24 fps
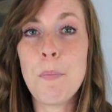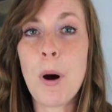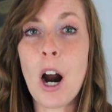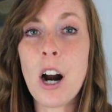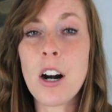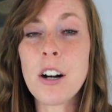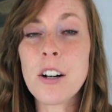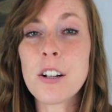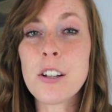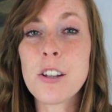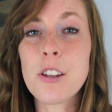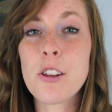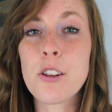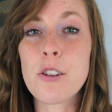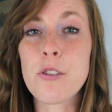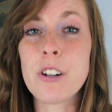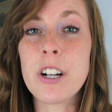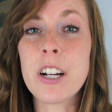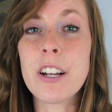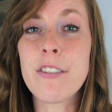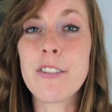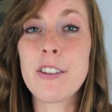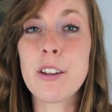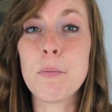Part
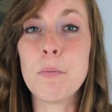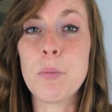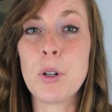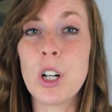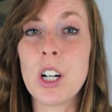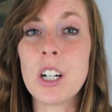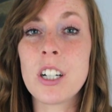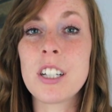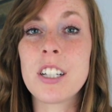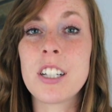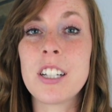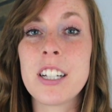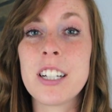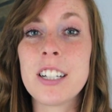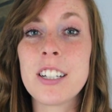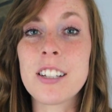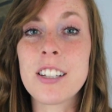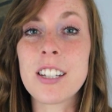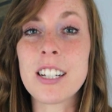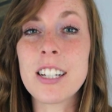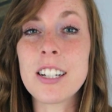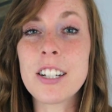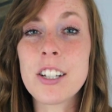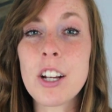3 of the book
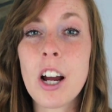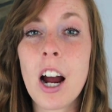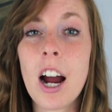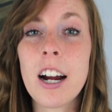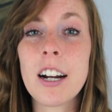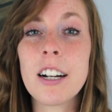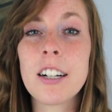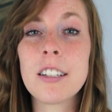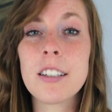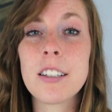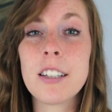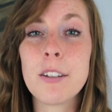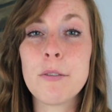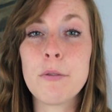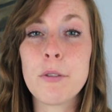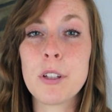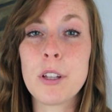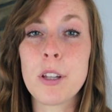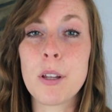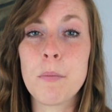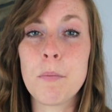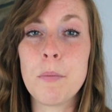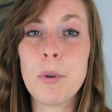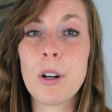deals entirely
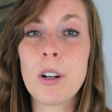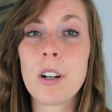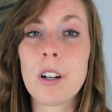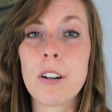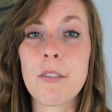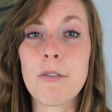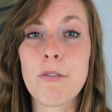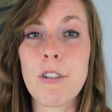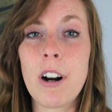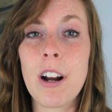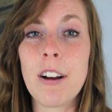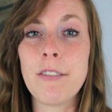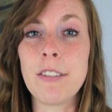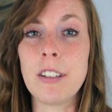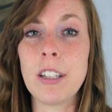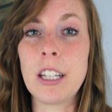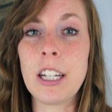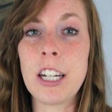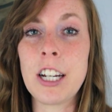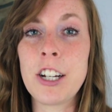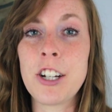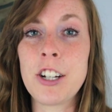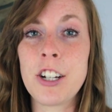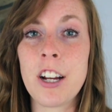with the book of
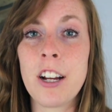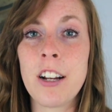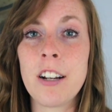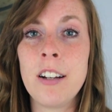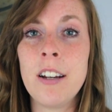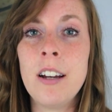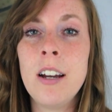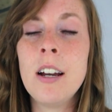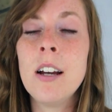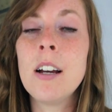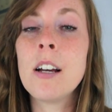Revelation.